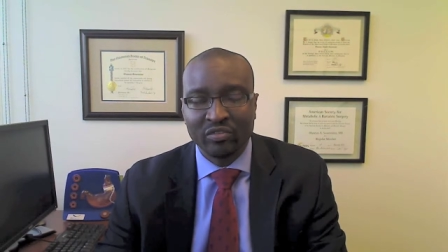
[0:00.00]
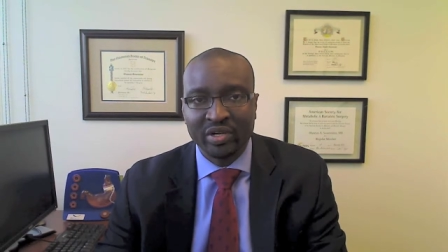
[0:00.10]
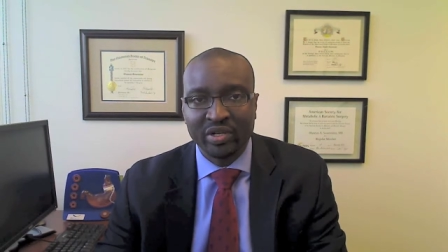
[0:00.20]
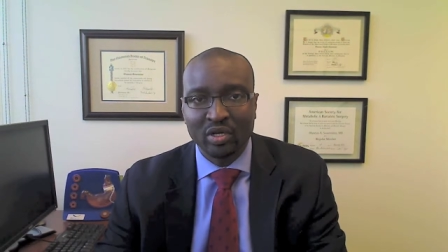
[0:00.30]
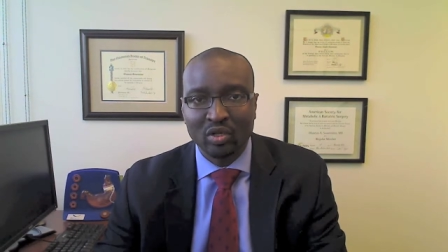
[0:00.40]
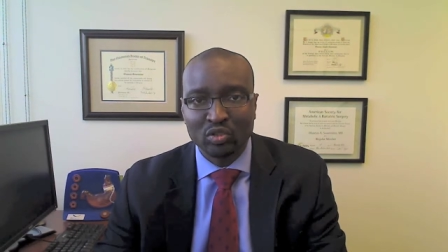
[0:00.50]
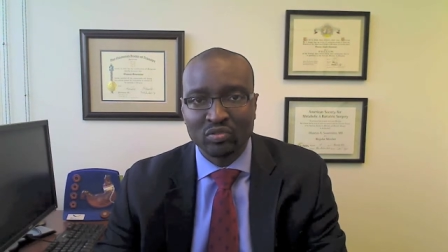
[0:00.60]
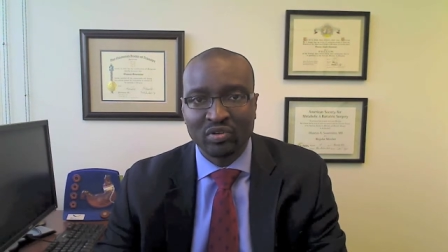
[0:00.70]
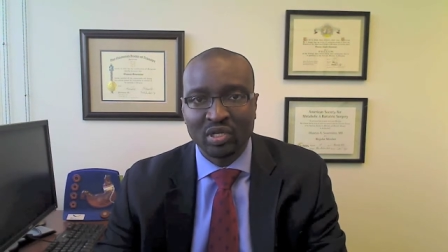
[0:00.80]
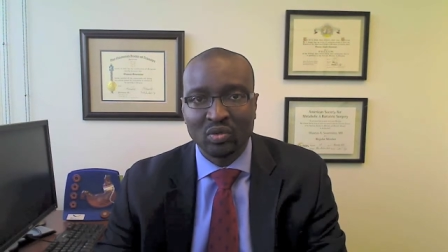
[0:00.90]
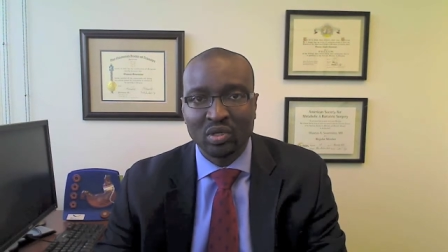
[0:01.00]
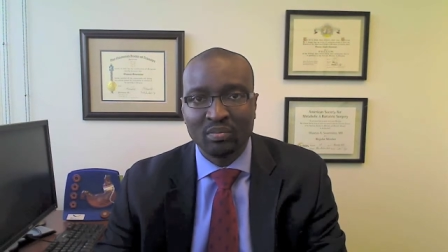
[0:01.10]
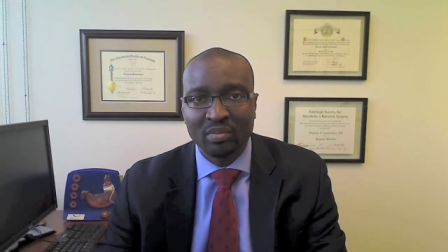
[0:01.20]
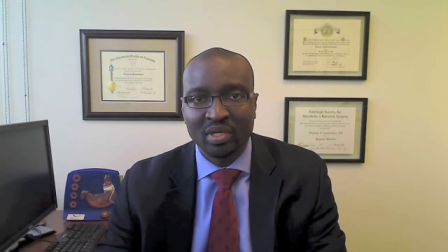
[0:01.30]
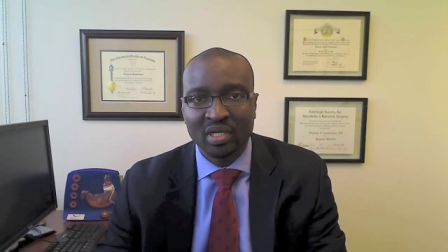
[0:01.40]
very close
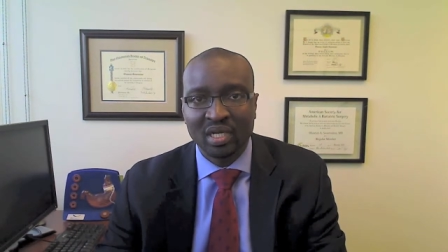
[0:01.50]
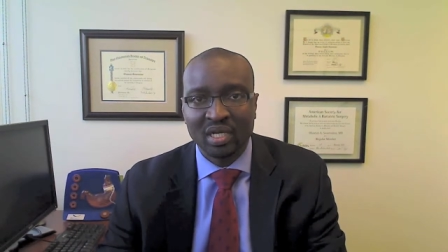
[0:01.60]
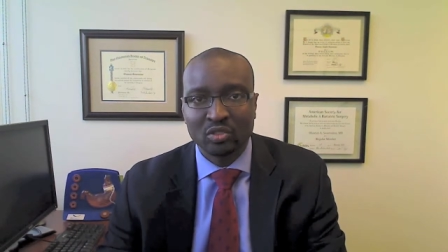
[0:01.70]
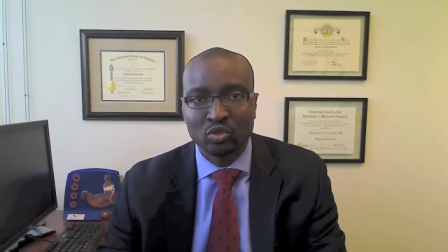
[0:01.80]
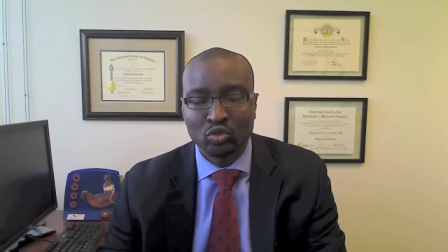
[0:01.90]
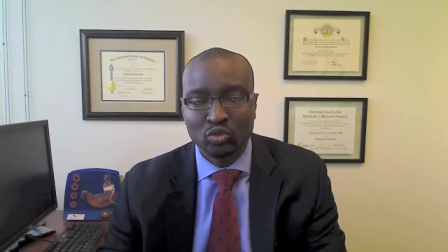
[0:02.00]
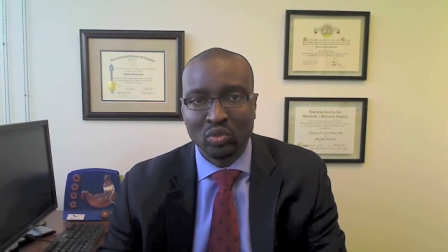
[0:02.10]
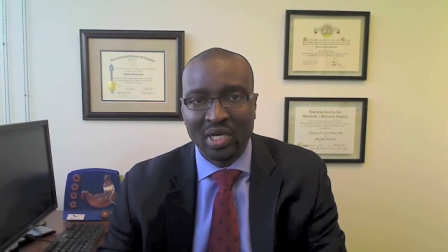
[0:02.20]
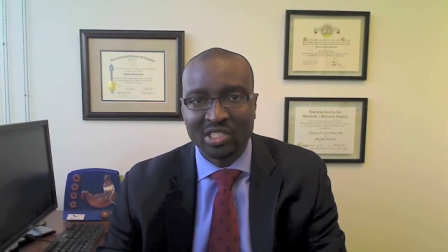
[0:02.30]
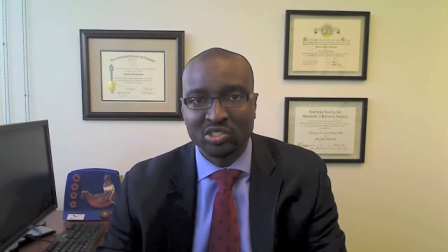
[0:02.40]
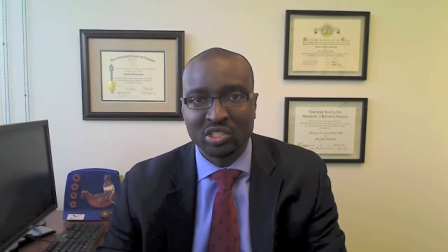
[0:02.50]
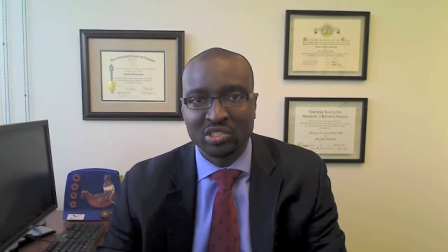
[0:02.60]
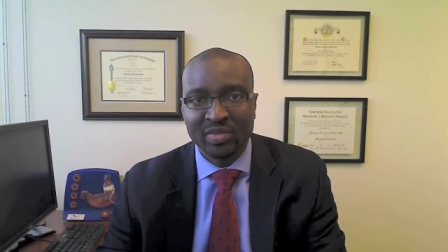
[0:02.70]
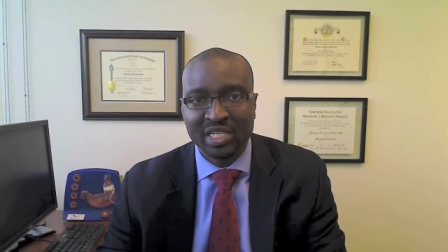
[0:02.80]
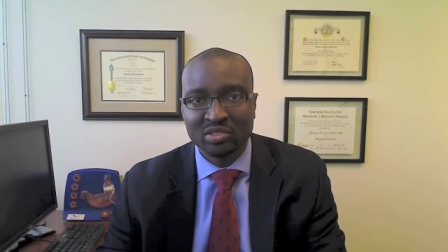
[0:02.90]
follow-up to do
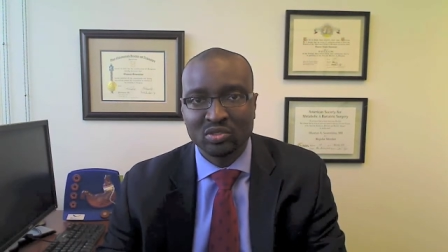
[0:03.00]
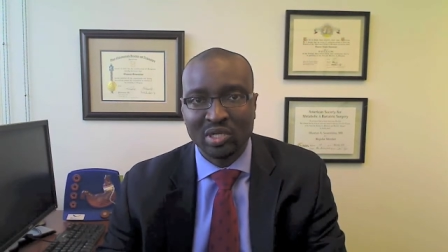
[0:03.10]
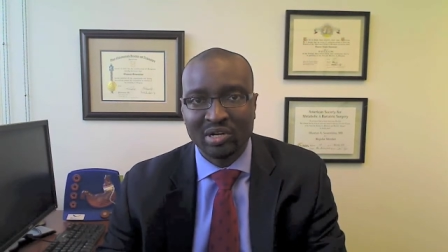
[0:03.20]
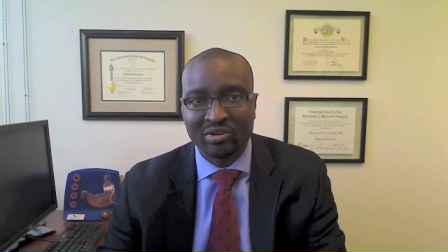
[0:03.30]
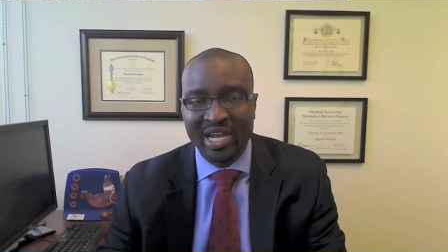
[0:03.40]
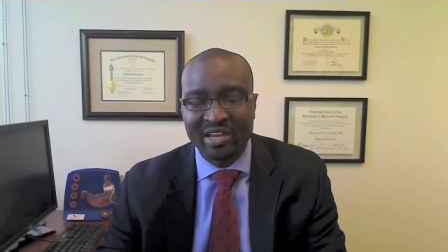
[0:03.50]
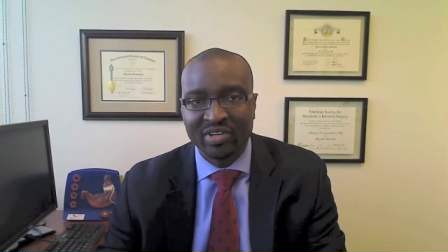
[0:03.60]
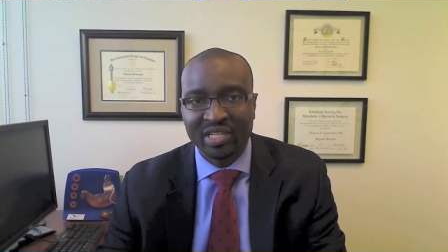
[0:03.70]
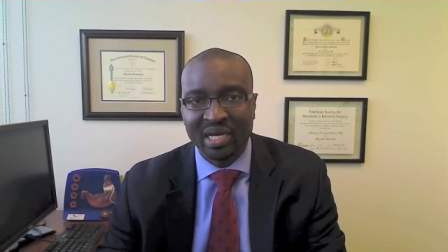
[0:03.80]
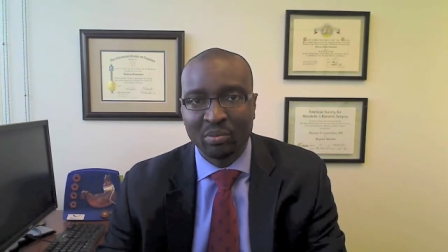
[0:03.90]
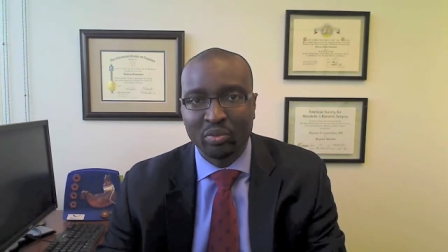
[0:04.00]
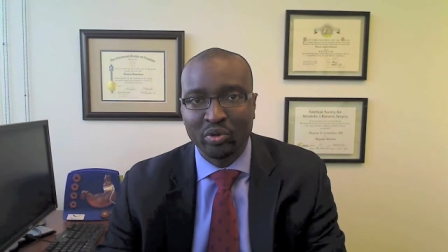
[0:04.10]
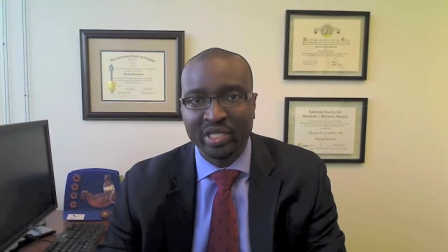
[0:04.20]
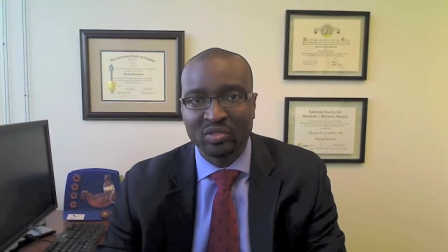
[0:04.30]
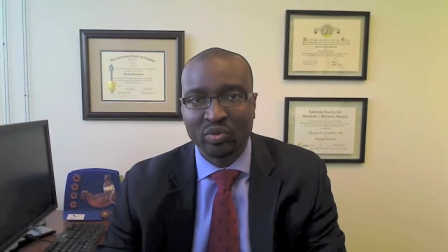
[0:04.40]
adjustments to arrive at that
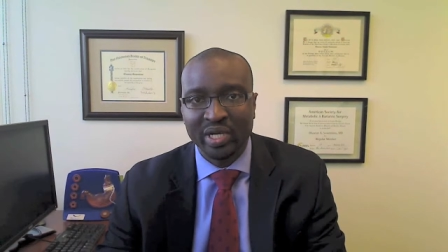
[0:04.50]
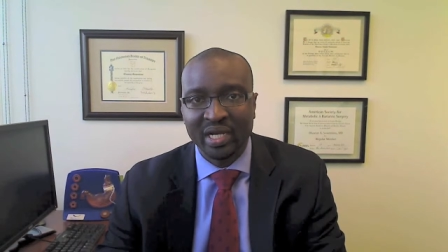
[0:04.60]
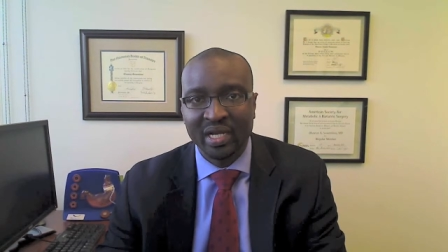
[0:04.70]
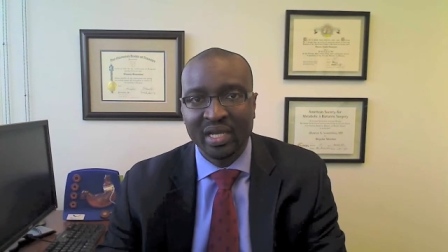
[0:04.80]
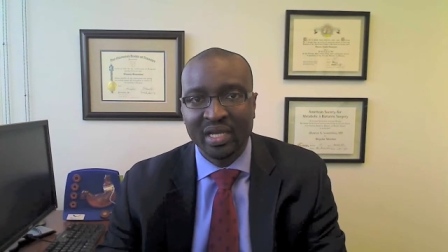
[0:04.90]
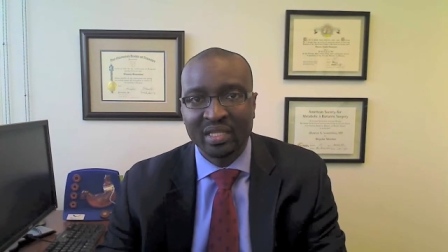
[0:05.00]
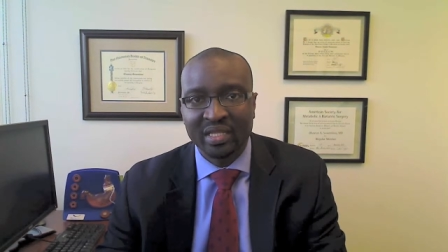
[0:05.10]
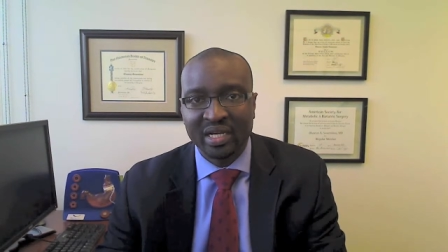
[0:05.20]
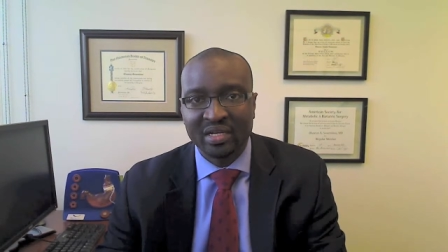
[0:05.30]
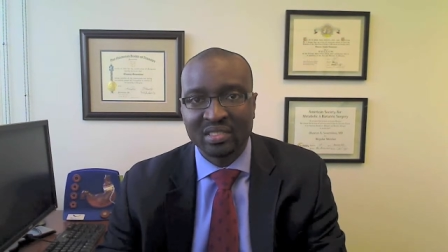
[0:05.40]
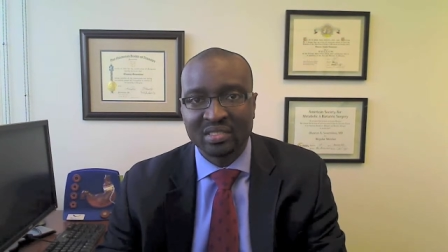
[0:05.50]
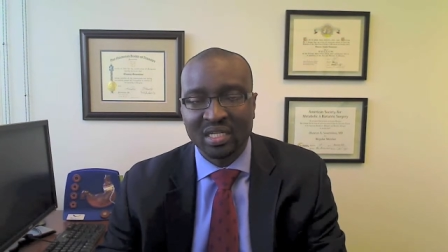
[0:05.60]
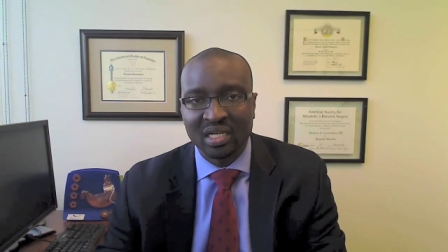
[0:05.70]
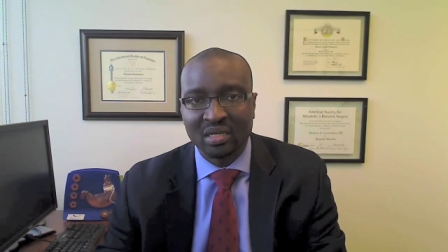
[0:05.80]
point where there is